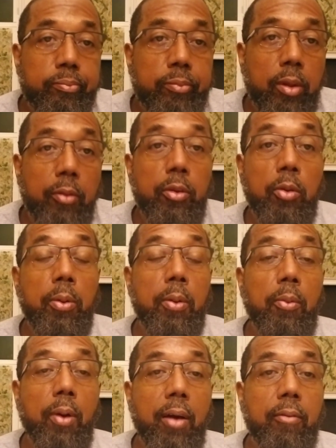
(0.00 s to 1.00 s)
A few people
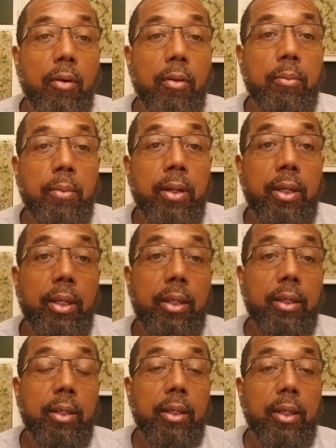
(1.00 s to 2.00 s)
have all the money,
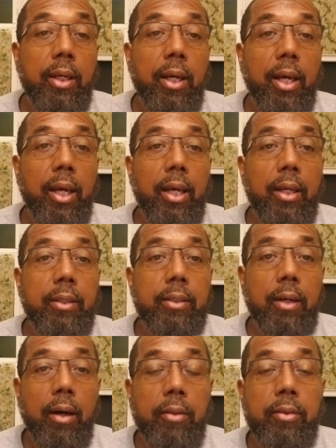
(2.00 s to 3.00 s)
and
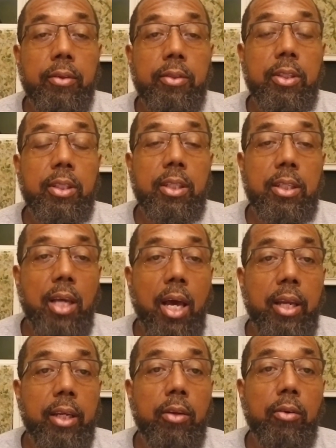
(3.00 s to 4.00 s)
others in
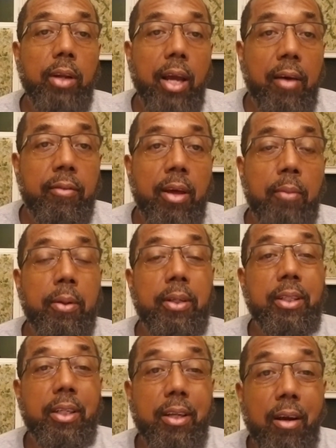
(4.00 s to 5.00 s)
society don't have that much,
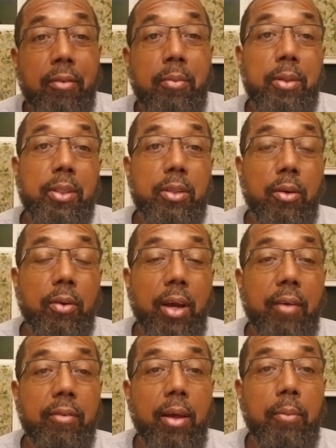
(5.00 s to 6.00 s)
and governments don't
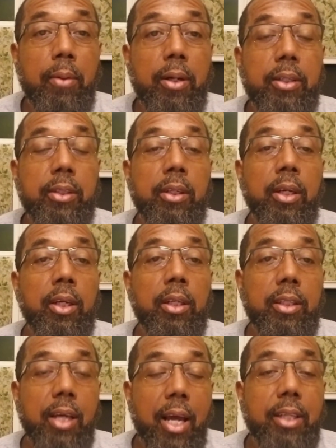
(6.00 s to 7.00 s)
have that much
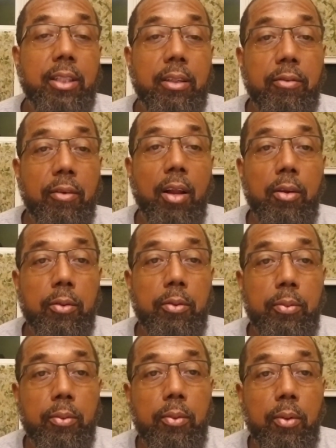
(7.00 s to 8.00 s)
to actually follow
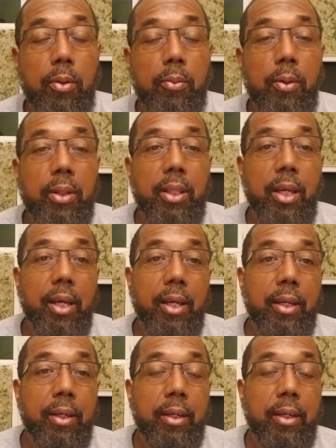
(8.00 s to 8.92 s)
through on what they